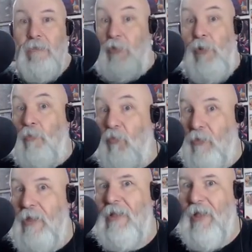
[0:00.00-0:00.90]
You don't
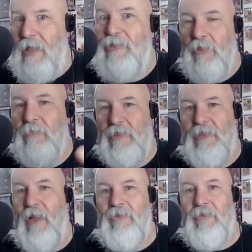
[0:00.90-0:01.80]
realize you're yeah. a
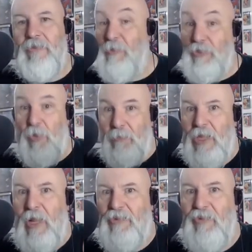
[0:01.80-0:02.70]
misogynist, but you're a
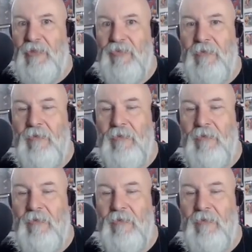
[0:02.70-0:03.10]
misogynist.